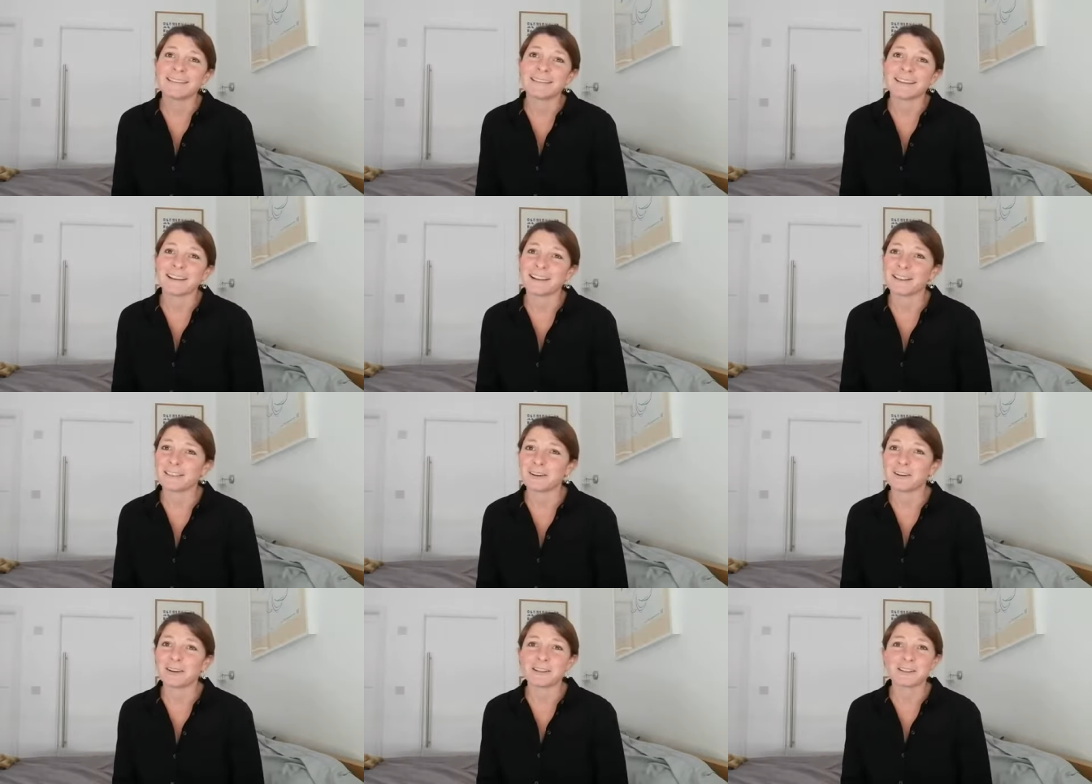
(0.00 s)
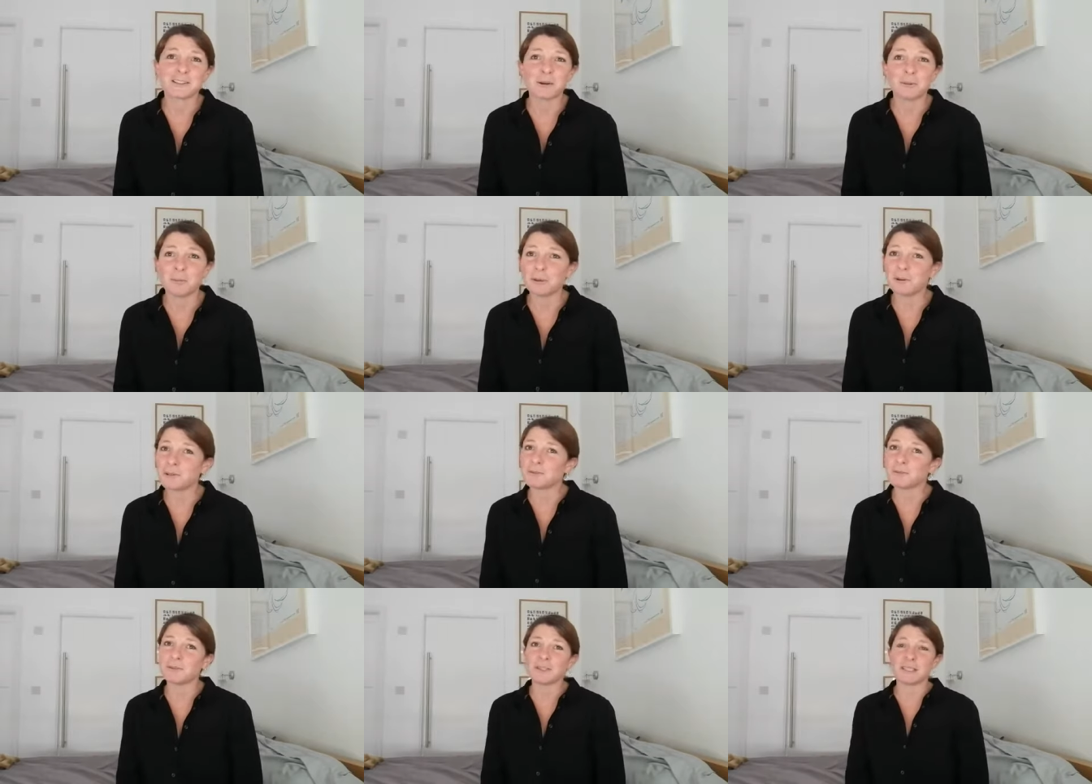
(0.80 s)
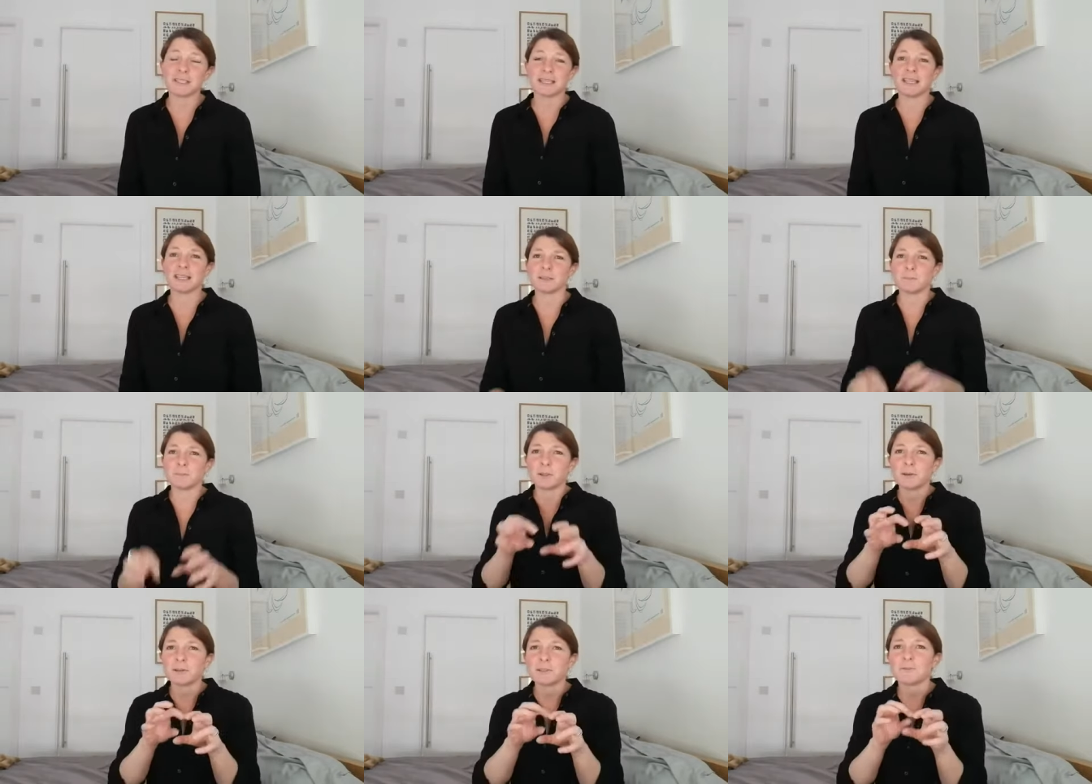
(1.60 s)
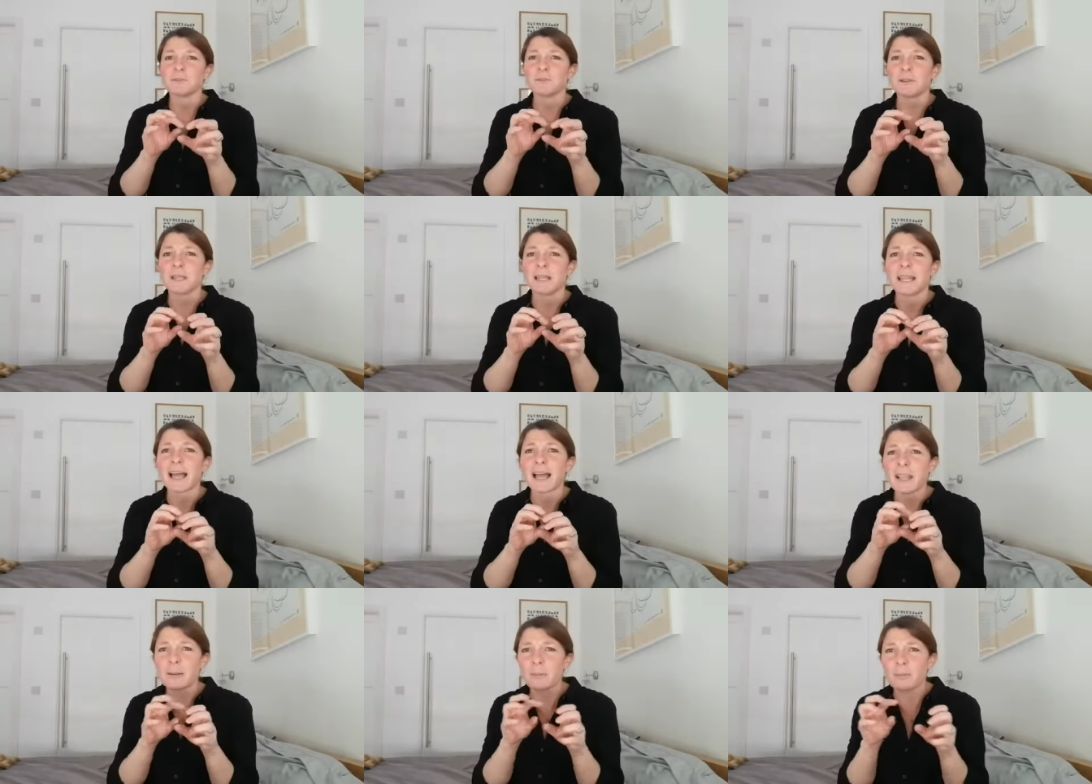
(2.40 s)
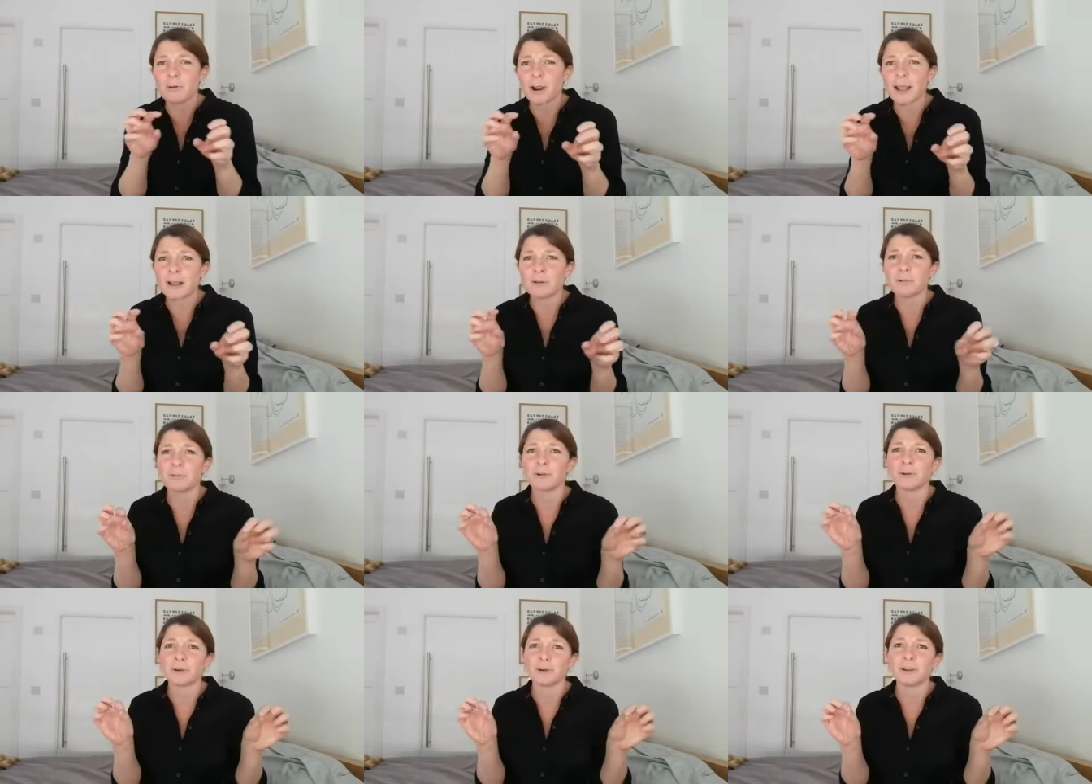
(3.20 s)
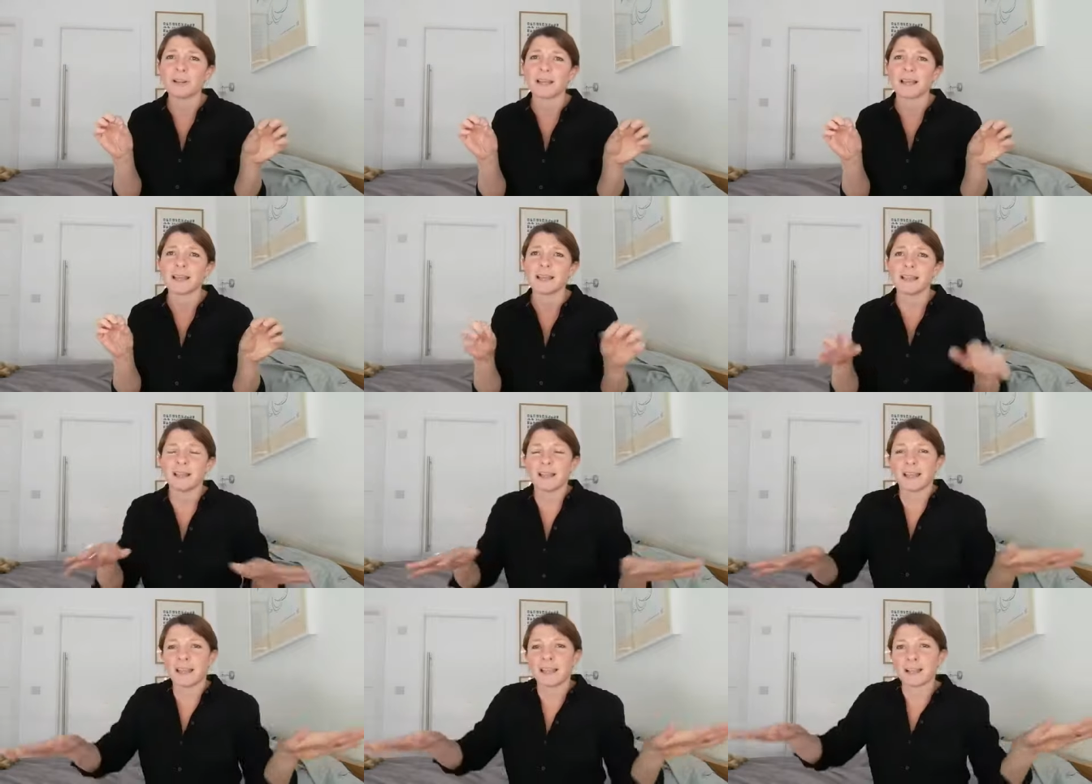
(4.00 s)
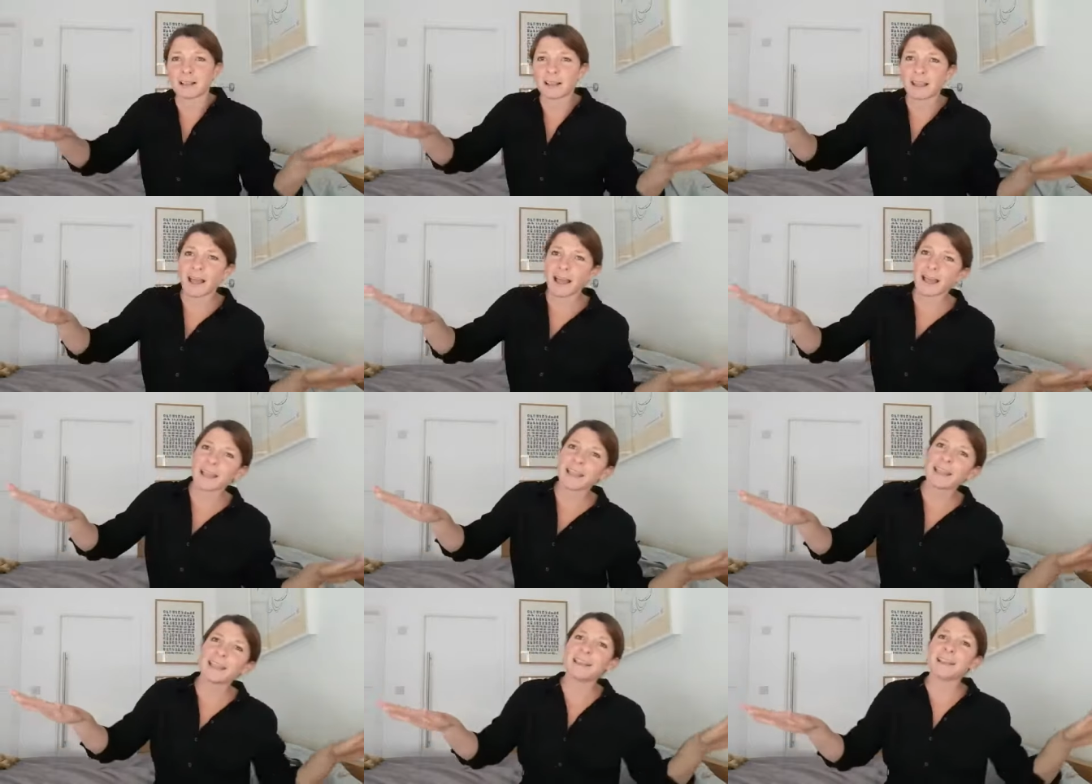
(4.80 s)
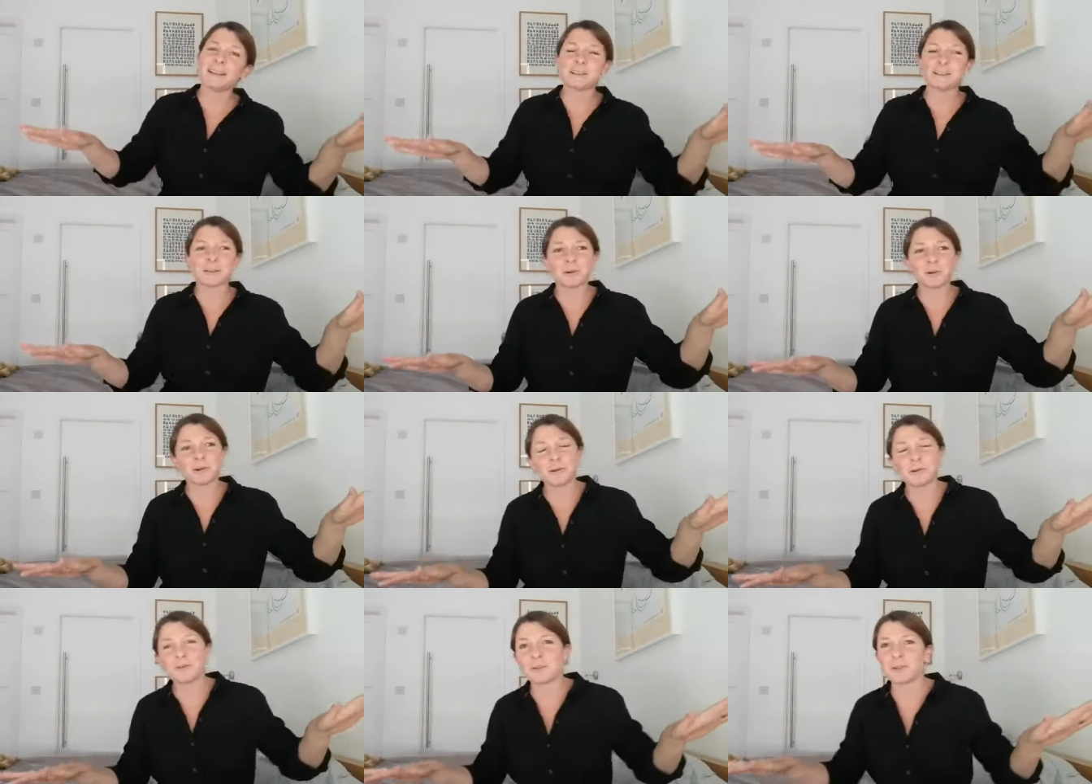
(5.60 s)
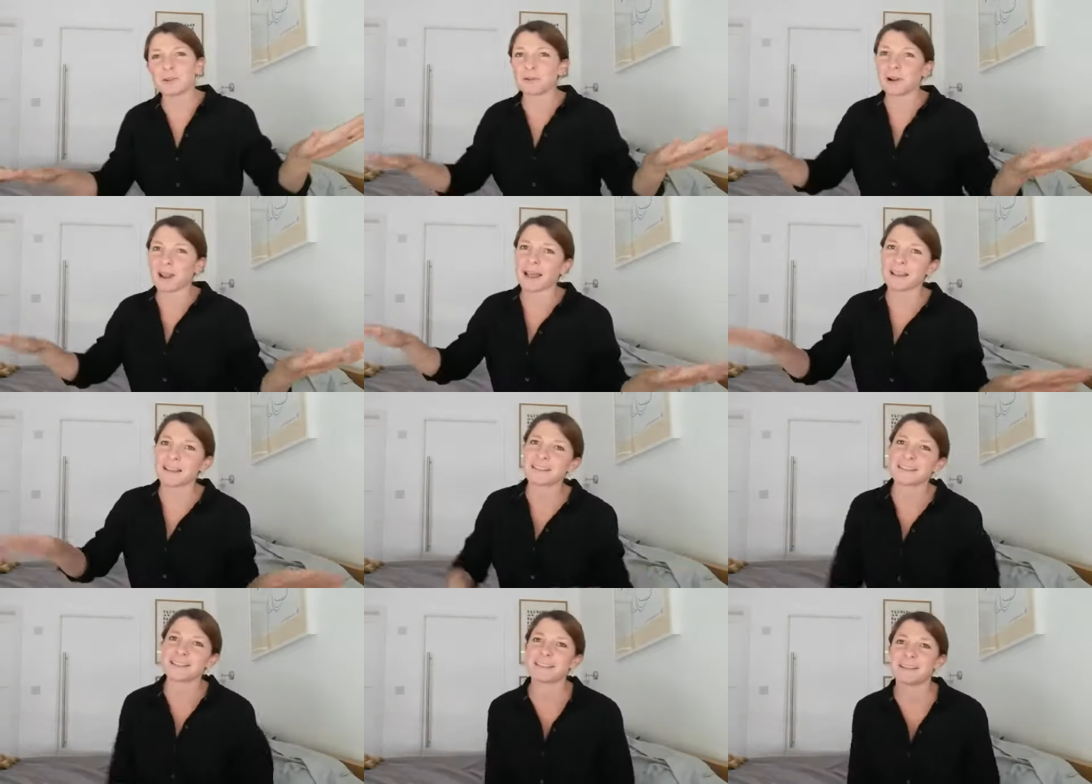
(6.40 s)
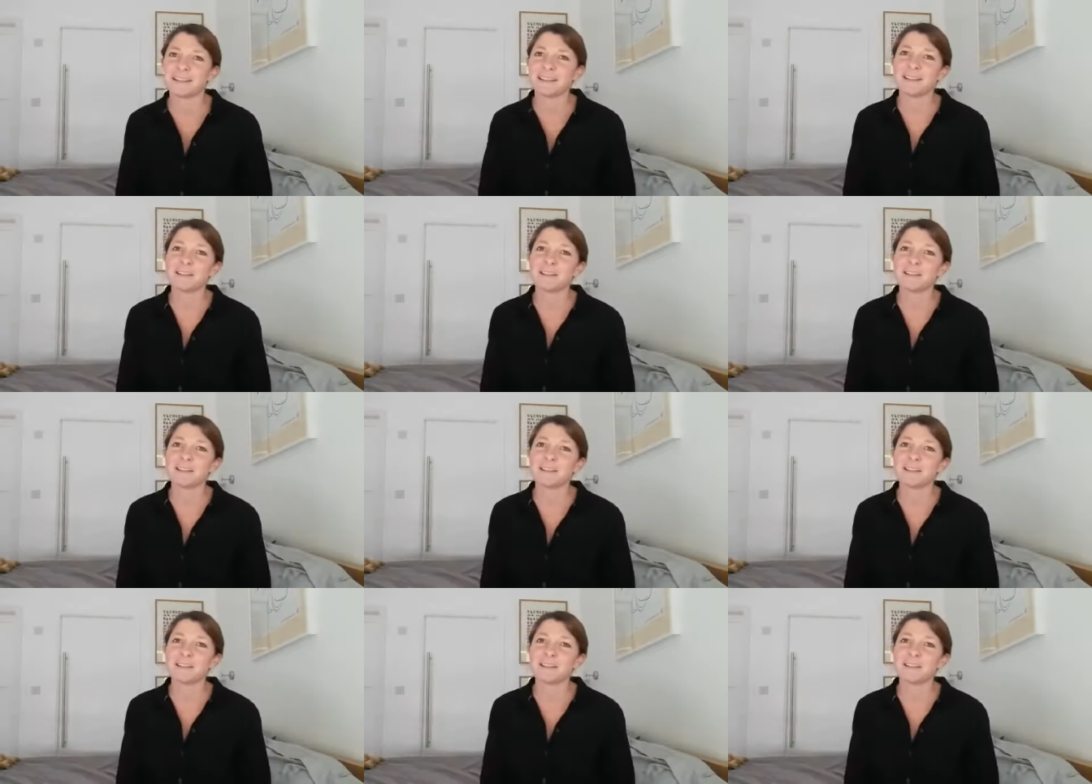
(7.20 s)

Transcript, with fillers: And I thought it's so beautiful to see. It's beautiful light brown colour and it glides over the grass.